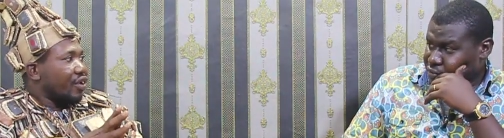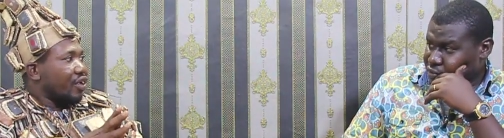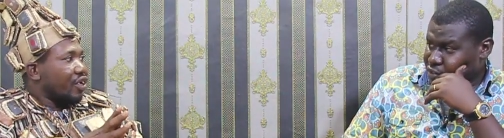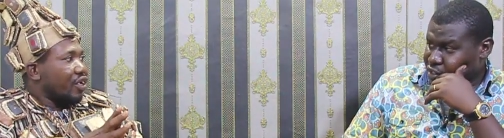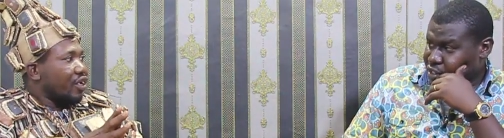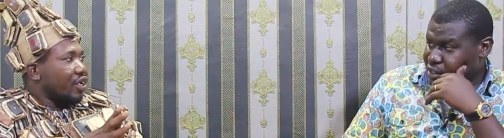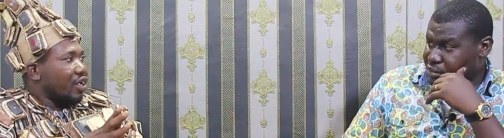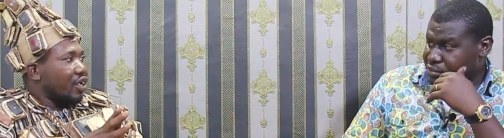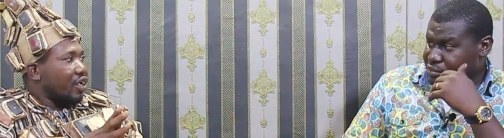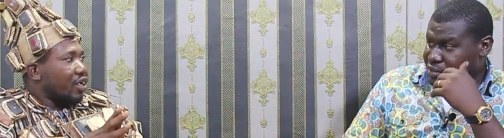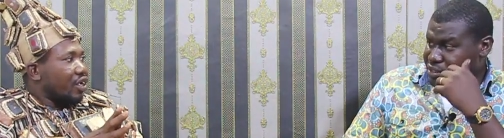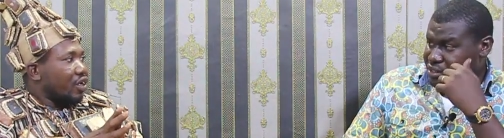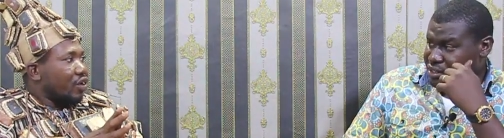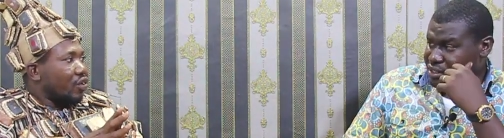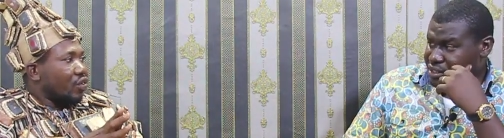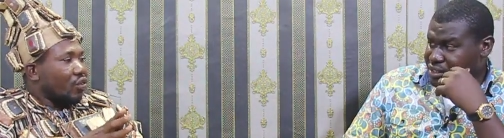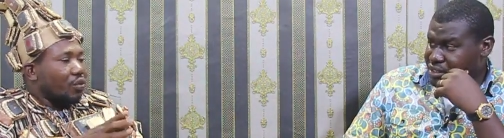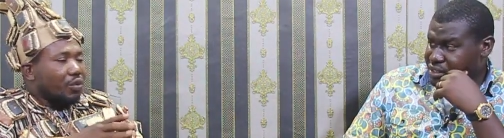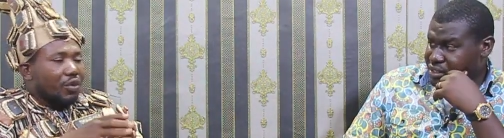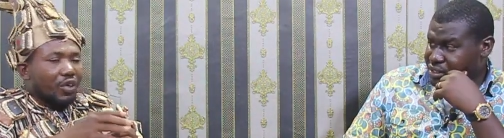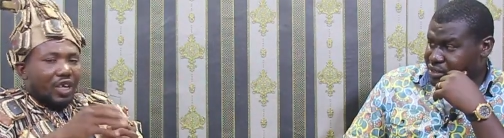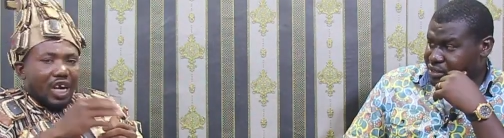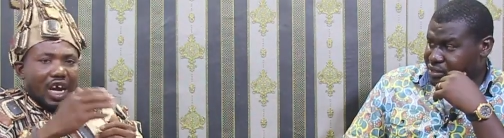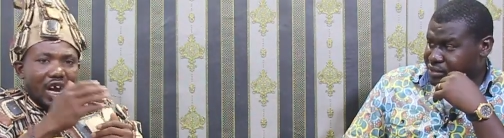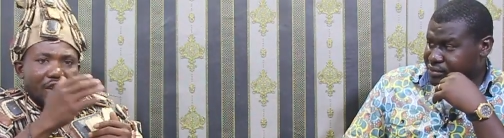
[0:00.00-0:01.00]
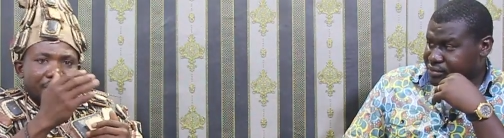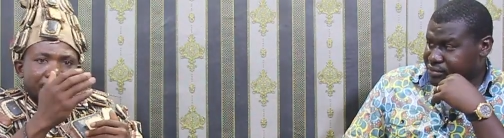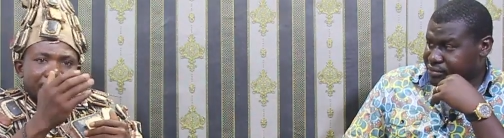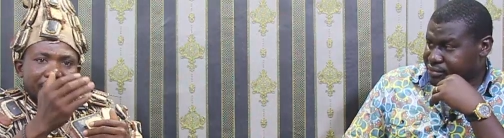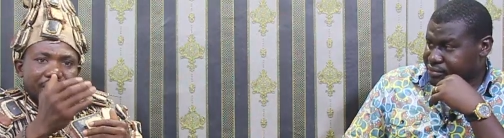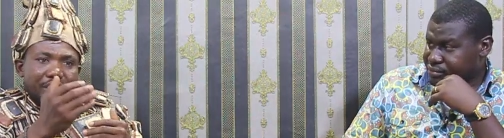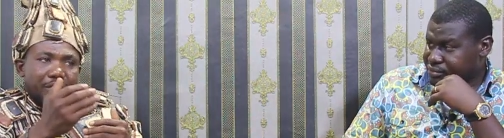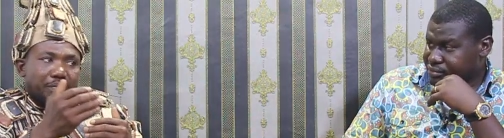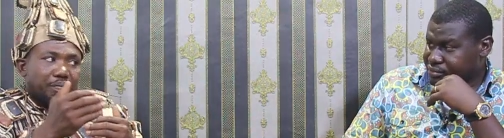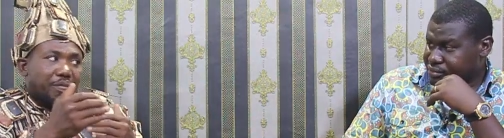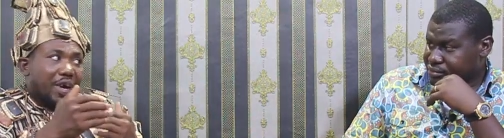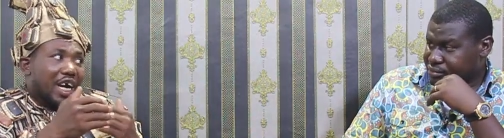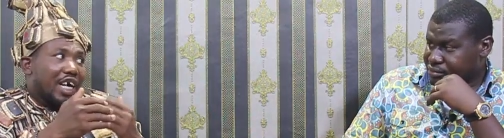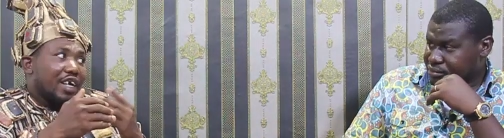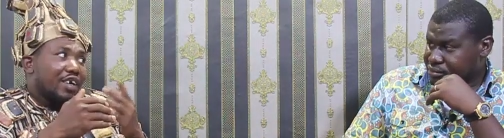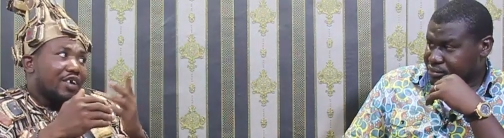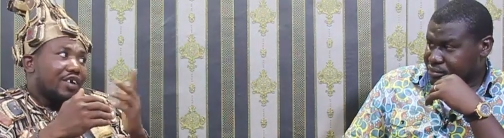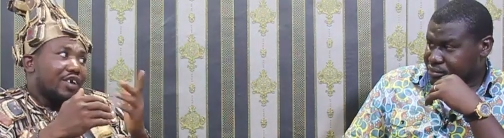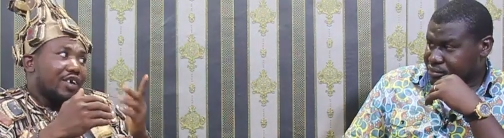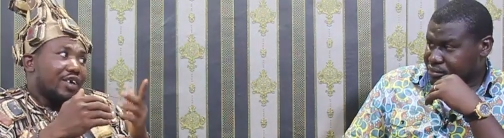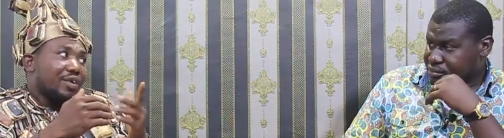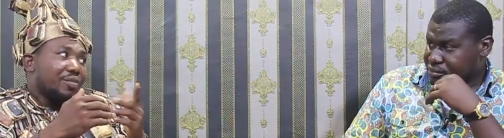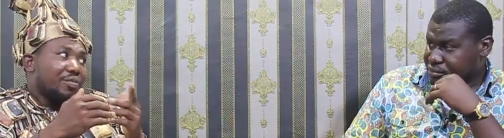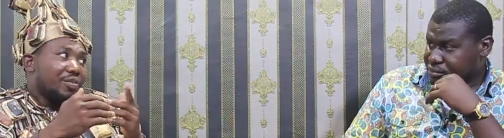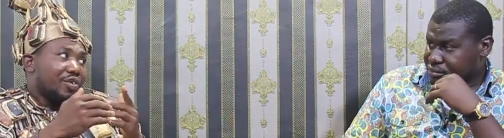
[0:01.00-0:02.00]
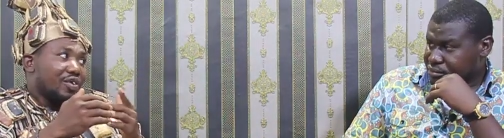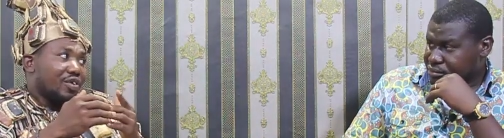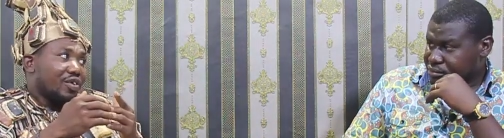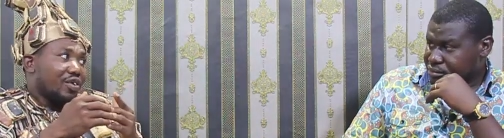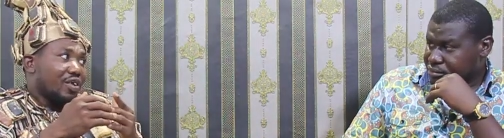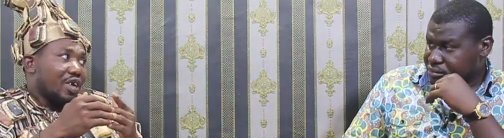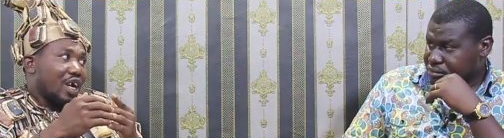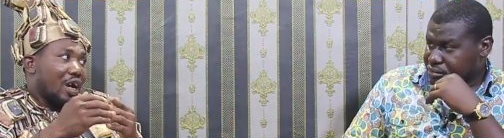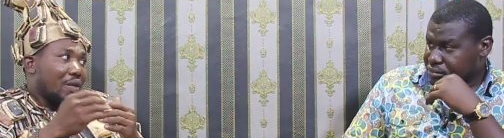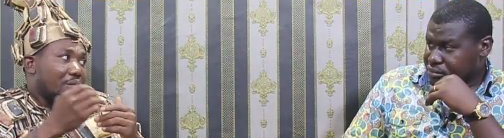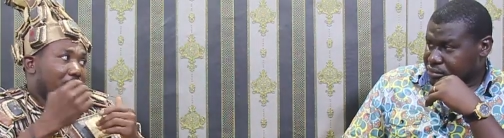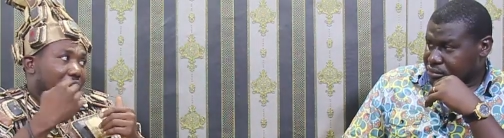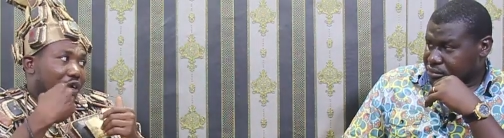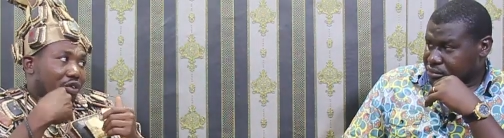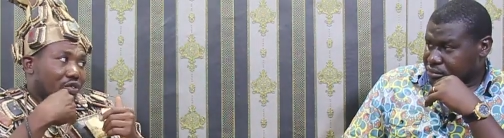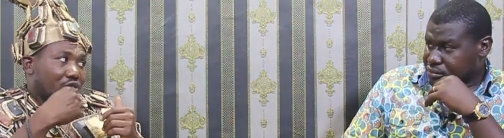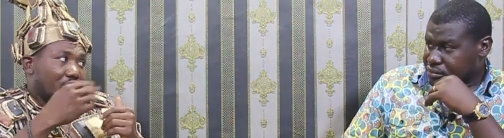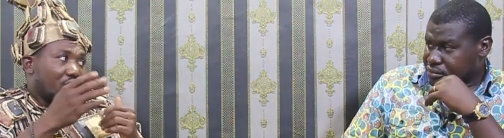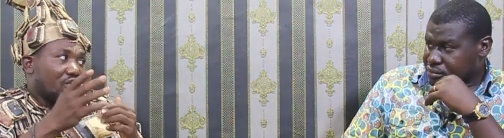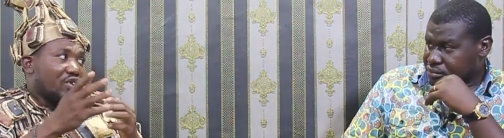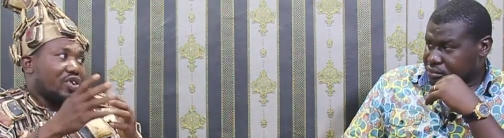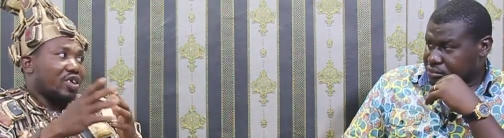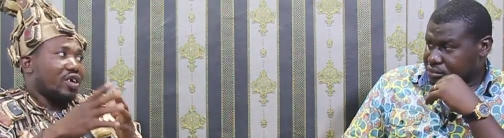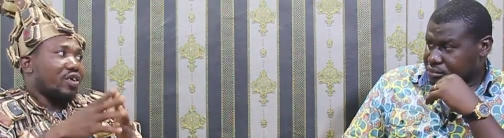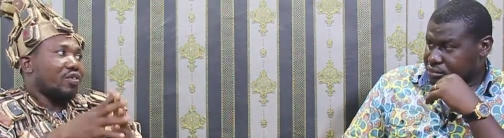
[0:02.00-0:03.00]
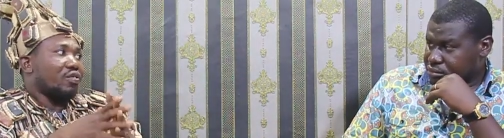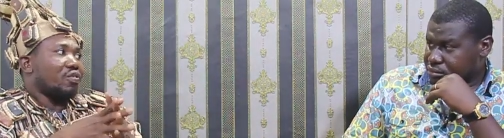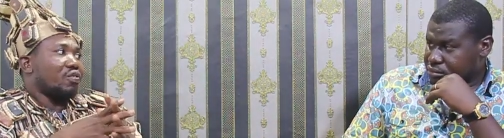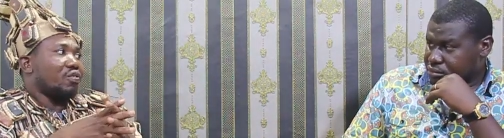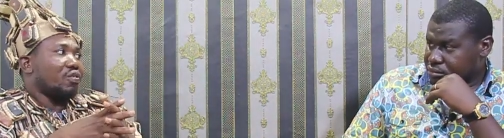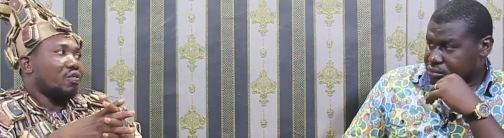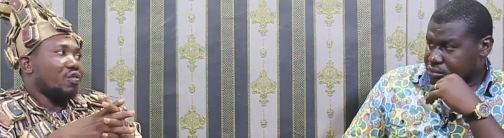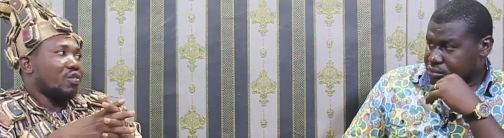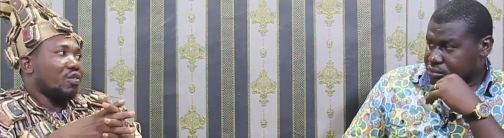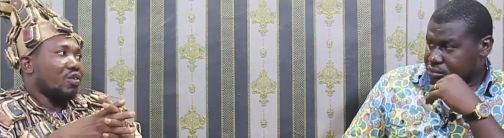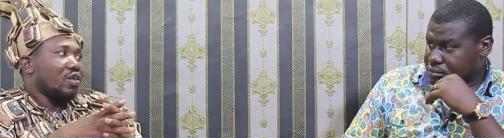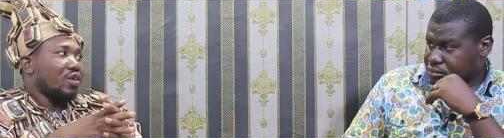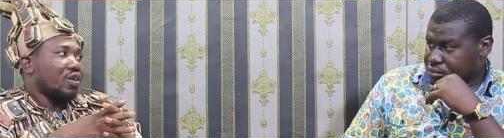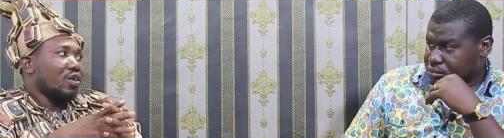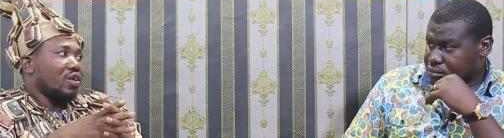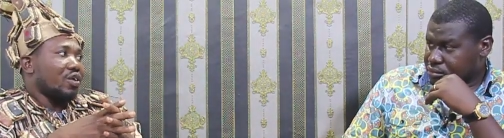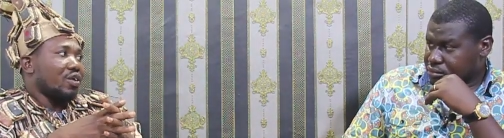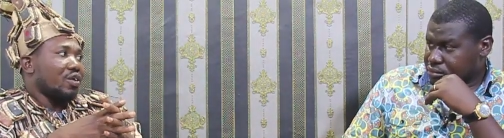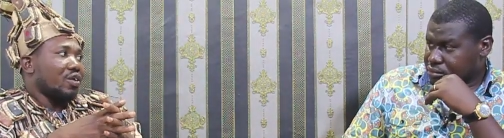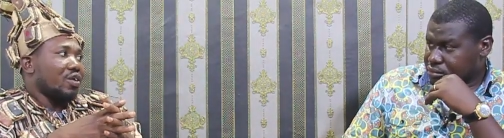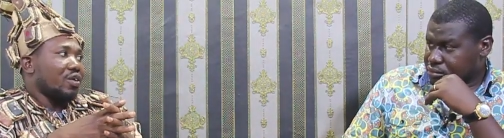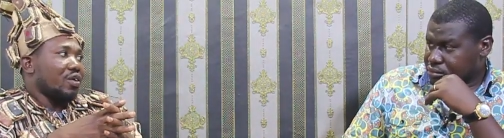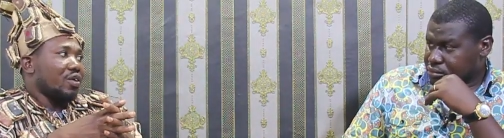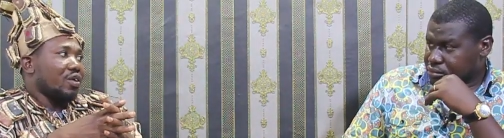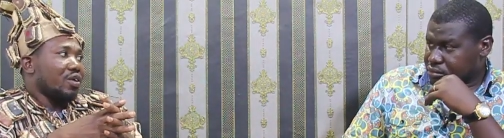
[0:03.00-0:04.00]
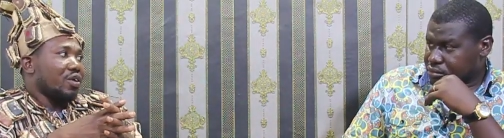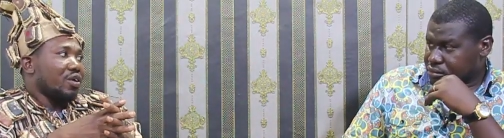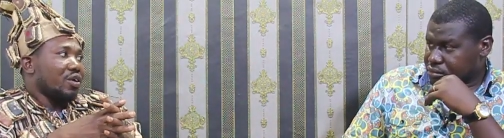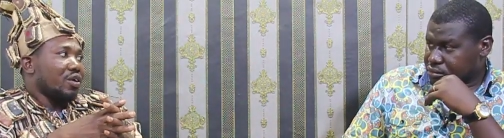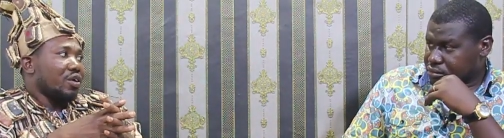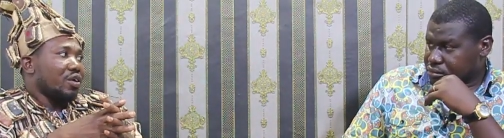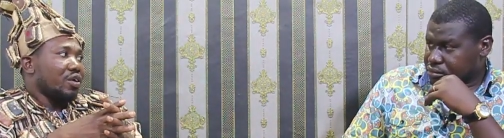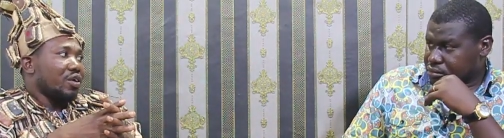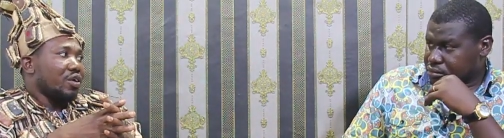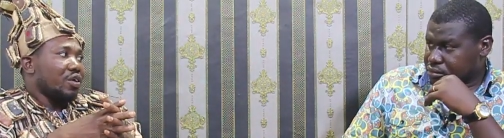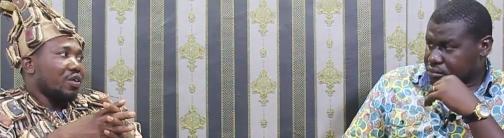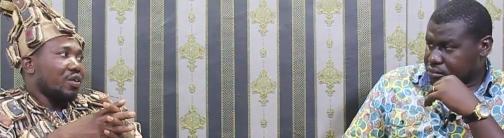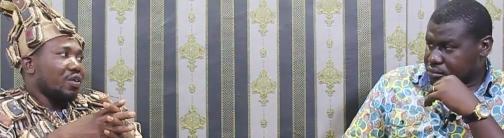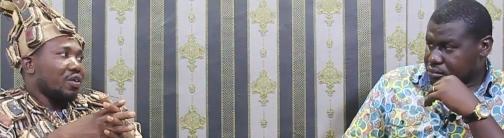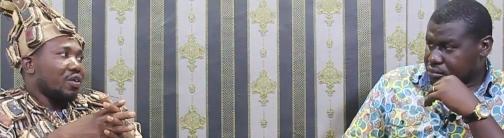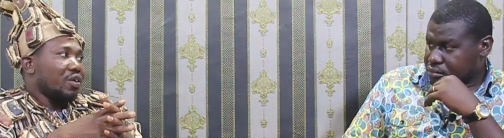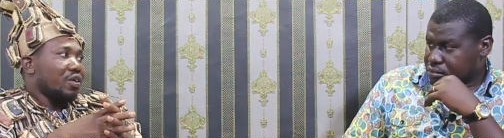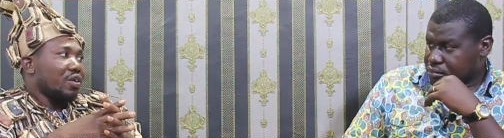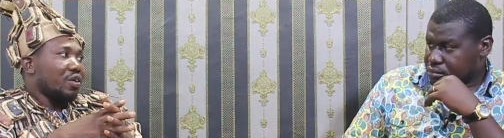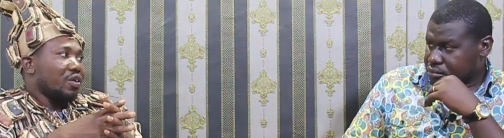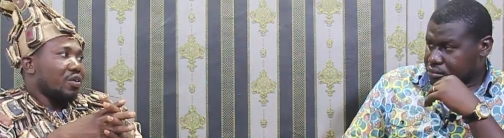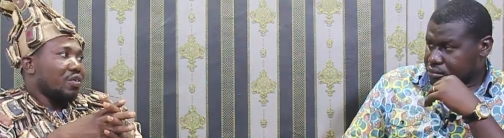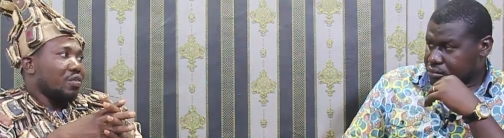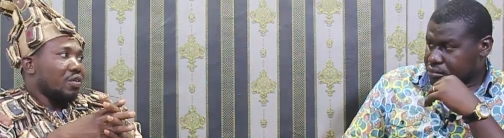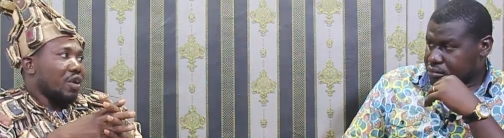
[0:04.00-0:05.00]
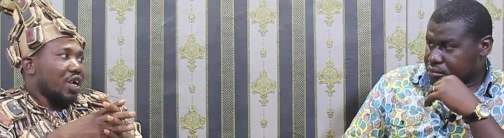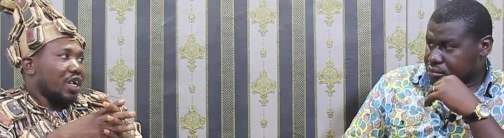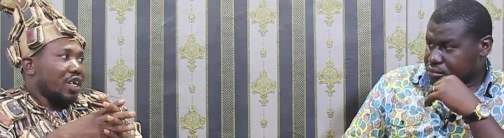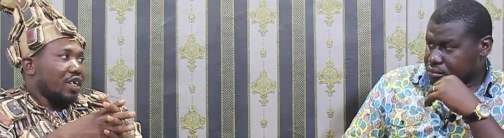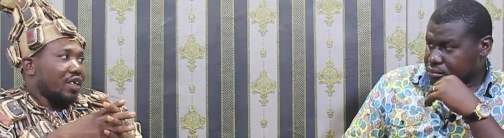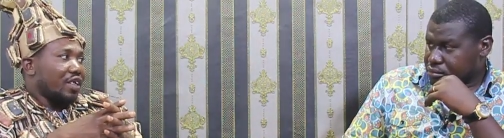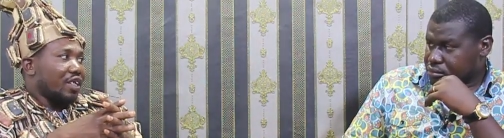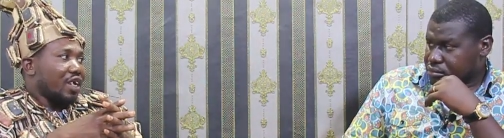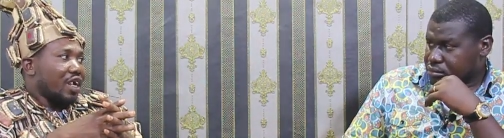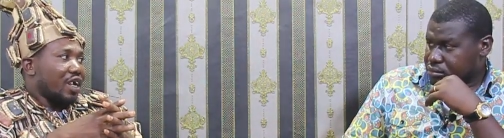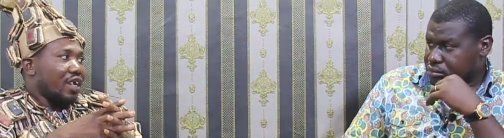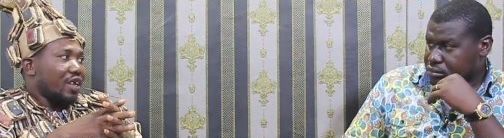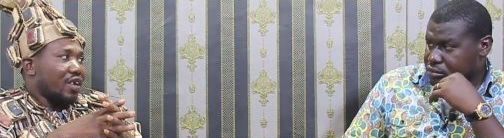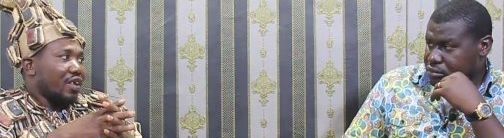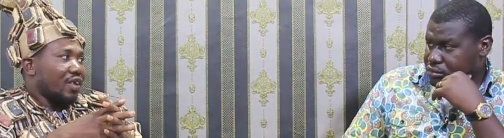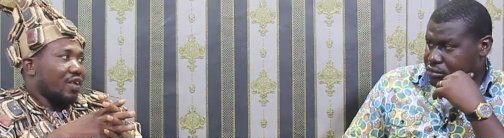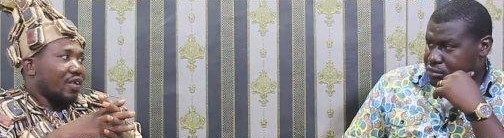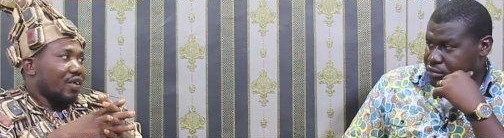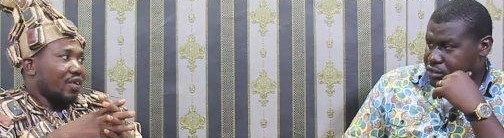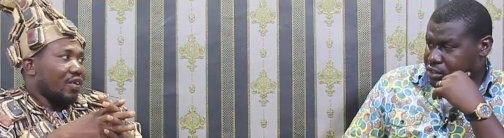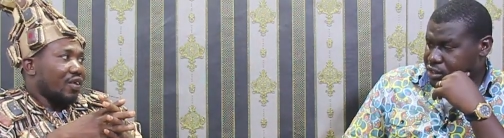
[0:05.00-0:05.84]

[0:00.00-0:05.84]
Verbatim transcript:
Speaker 1: You can be seeing, you will be having a bad dreams about yourself. Mm. You understand?